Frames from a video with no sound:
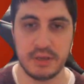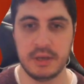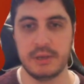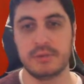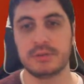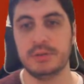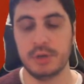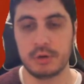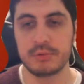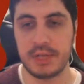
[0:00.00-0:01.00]
There's
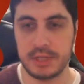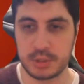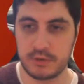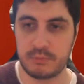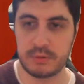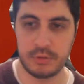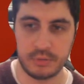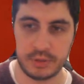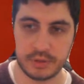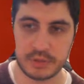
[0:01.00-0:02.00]
no danger of
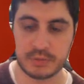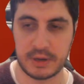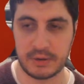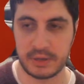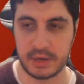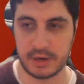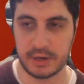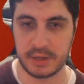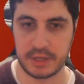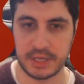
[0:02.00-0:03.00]
polluting the surrounding
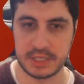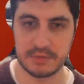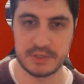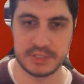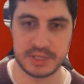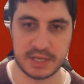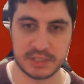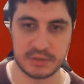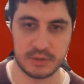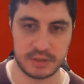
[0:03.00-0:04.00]
area in case of a
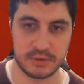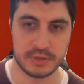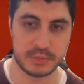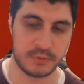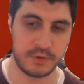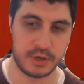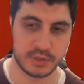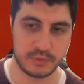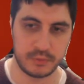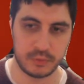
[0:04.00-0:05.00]
disaster like there is with
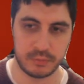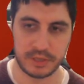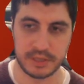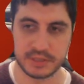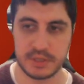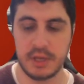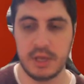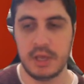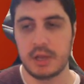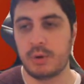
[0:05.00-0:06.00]
fossil fuel plants.
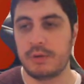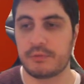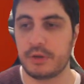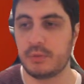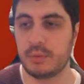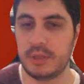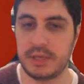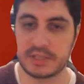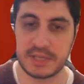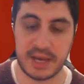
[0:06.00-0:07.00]
Quite frequently,
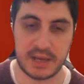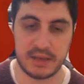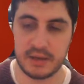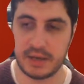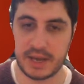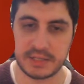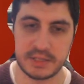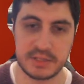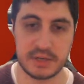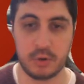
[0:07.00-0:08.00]

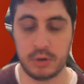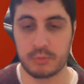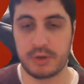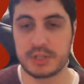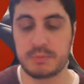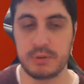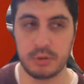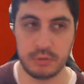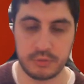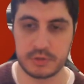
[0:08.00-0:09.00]
accidents at oil rigs
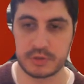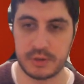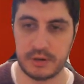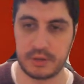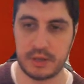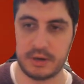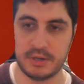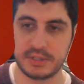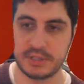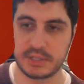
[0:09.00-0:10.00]
pollute the surrounding
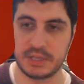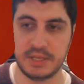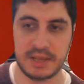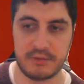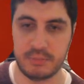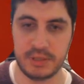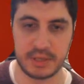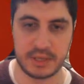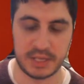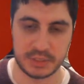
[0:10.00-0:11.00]
areas. This can never be the
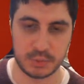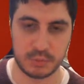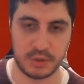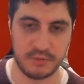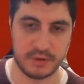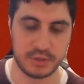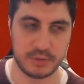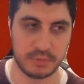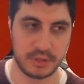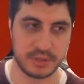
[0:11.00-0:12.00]
case with wave energy
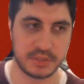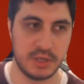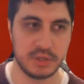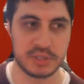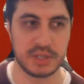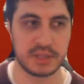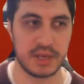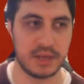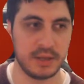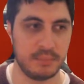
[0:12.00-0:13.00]
plants, just like
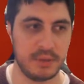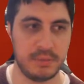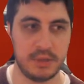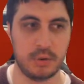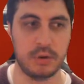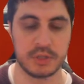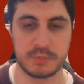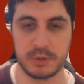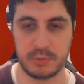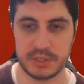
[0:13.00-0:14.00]
that BP oil
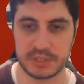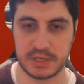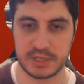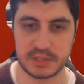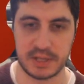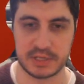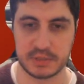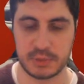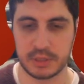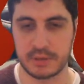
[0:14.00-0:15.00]
spill we discussed last
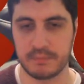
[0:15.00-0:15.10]
week.